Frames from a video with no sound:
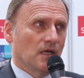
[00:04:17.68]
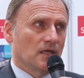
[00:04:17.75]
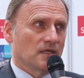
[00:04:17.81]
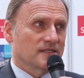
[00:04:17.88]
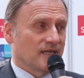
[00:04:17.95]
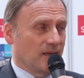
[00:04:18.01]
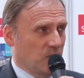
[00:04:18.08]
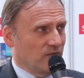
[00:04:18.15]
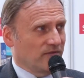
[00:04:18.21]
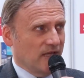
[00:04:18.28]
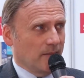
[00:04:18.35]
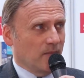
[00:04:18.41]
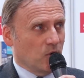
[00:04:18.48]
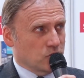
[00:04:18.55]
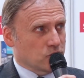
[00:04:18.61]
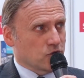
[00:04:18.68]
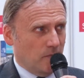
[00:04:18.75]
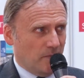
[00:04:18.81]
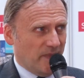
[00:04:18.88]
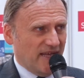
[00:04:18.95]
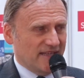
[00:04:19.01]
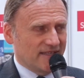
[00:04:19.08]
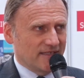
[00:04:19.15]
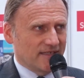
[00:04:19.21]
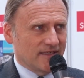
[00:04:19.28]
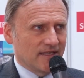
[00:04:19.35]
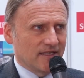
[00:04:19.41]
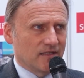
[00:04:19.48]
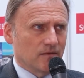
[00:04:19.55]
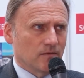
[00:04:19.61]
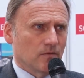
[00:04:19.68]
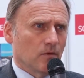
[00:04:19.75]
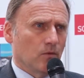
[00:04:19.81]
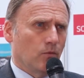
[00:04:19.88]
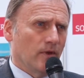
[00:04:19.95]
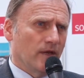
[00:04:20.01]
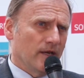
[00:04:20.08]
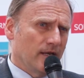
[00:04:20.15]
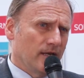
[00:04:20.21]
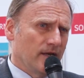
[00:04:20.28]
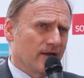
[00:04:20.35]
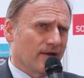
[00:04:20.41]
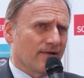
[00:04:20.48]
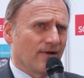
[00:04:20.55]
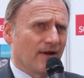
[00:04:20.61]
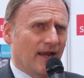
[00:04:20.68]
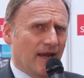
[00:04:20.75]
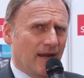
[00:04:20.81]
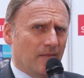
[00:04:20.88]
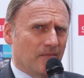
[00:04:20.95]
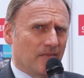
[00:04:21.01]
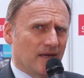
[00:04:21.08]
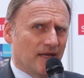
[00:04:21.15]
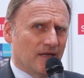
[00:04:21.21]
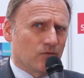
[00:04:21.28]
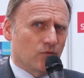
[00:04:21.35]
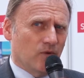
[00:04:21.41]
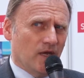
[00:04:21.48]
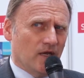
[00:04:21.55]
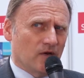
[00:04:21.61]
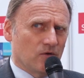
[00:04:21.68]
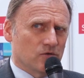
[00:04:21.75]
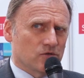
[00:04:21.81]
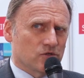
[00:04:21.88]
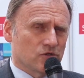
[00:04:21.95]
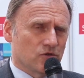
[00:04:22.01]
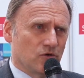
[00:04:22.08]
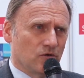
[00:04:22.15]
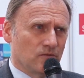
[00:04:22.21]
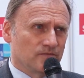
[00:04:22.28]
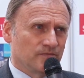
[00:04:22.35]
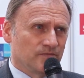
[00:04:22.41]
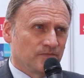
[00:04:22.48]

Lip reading: some of them also patented, we really claim that we are also